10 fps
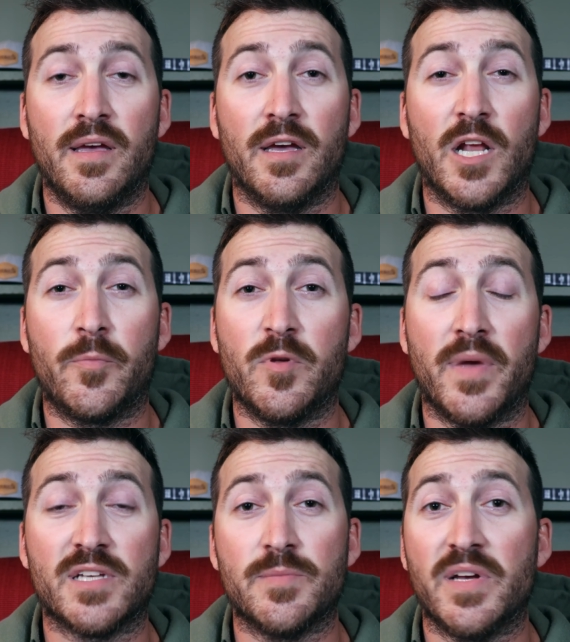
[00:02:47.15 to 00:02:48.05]
and help you
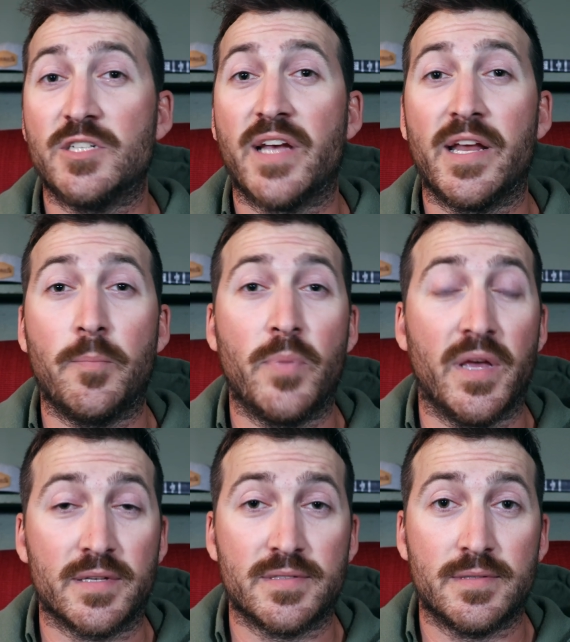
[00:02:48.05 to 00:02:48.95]
make some educated
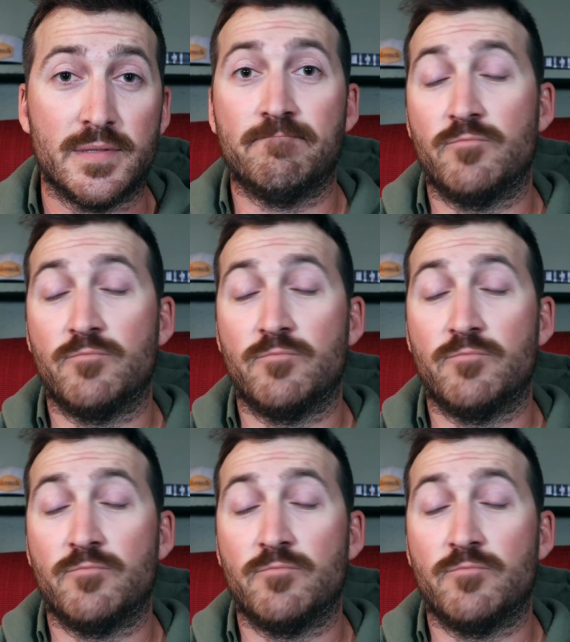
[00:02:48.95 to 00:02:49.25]
picks.